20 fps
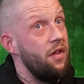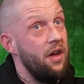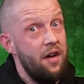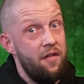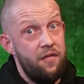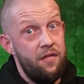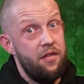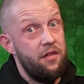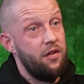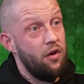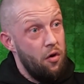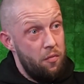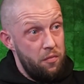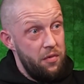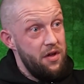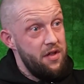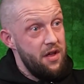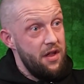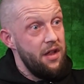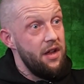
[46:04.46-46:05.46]
left
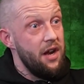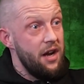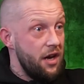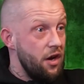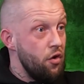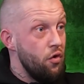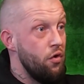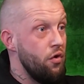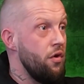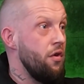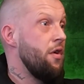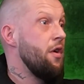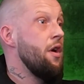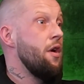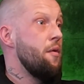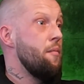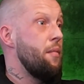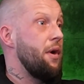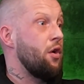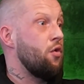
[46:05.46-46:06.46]
companies that they're in now
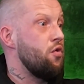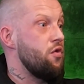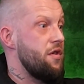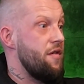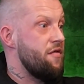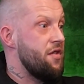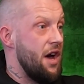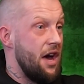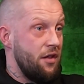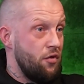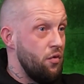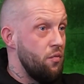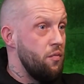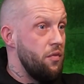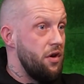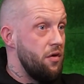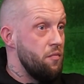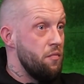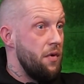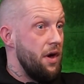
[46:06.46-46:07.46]
because I've sat down
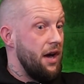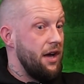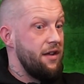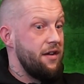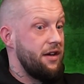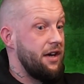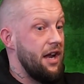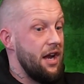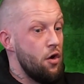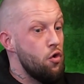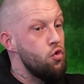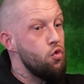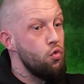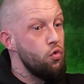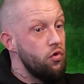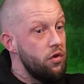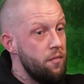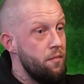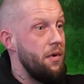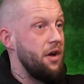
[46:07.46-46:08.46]
with them and kind of
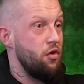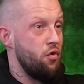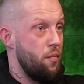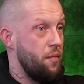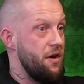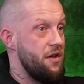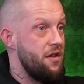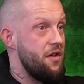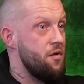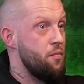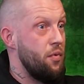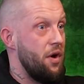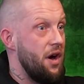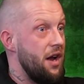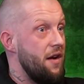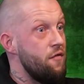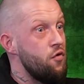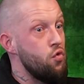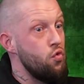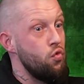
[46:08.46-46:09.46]
showed them my new business plan.
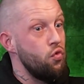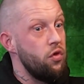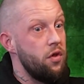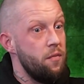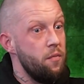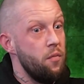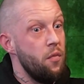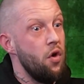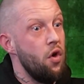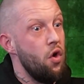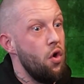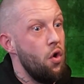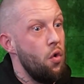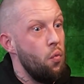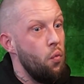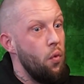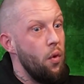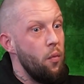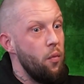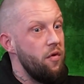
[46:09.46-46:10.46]
I've showed them
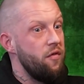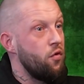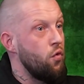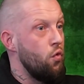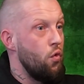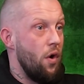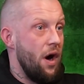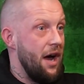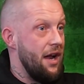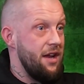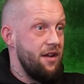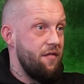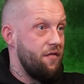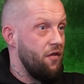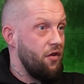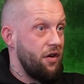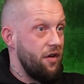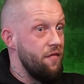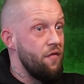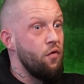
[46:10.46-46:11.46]
what we've got in the
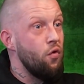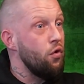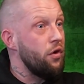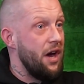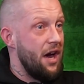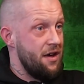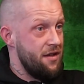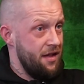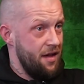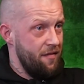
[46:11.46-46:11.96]
fucking forecast